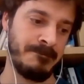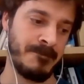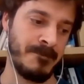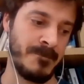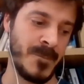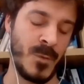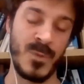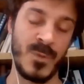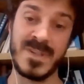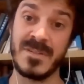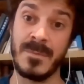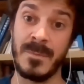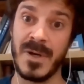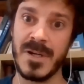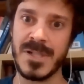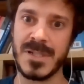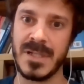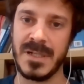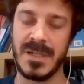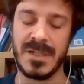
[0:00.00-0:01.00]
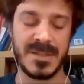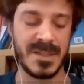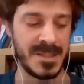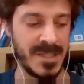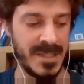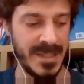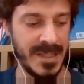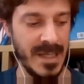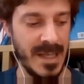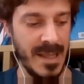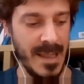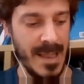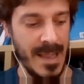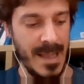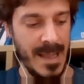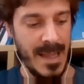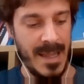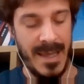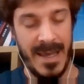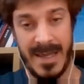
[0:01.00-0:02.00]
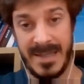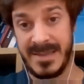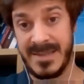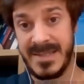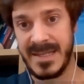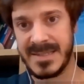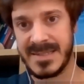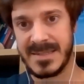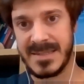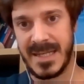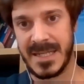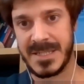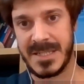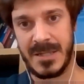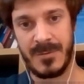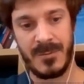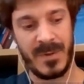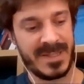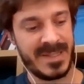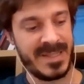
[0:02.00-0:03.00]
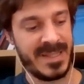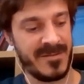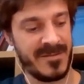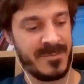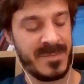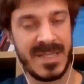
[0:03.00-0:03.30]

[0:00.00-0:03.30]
with martial art actually, and that's actually what gave me